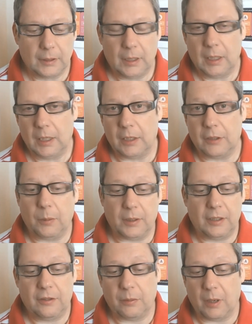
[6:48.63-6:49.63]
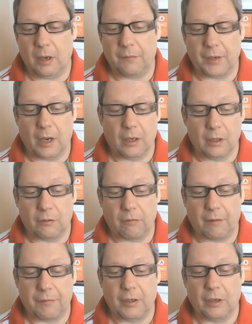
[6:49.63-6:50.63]
In 2012, Yahoo's
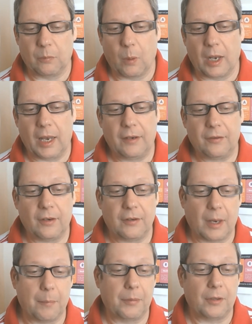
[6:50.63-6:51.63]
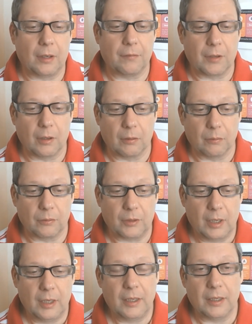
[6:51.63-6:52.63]
revenues were less than 10% of Google's,
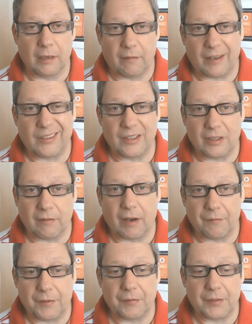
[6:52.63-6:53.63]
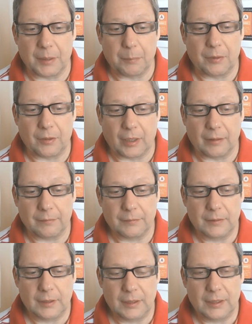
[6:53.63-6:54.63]
their assets around 15%.
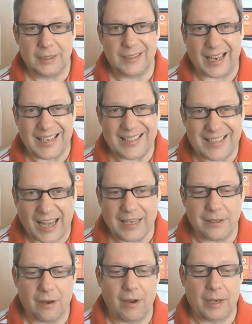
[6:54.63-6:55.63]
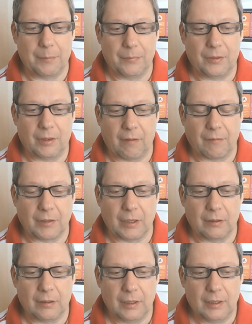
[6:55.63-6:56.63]
That's 10 times the revenue.
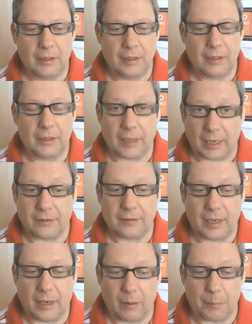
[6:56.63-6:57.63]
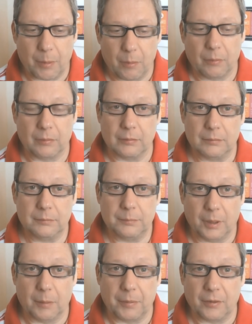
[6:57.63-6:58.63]
That's how important
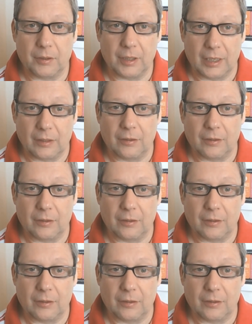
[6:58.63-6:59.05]
purpose is.